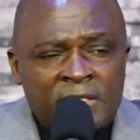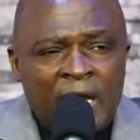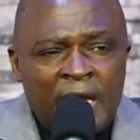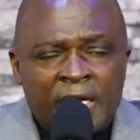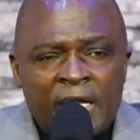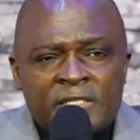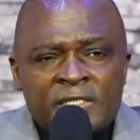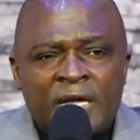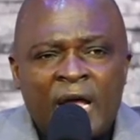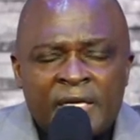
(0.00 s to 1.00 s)
carriers
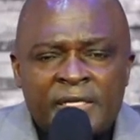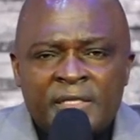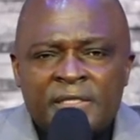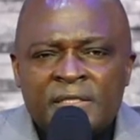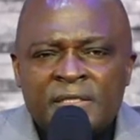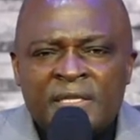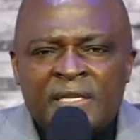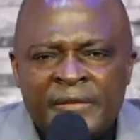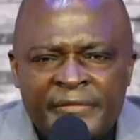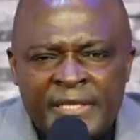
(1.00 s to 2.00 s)
carry
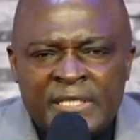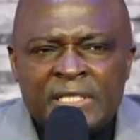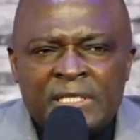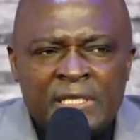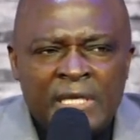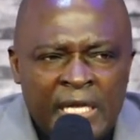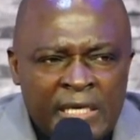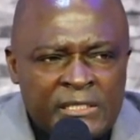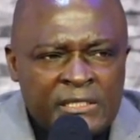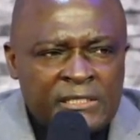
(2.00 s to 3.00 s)
everything else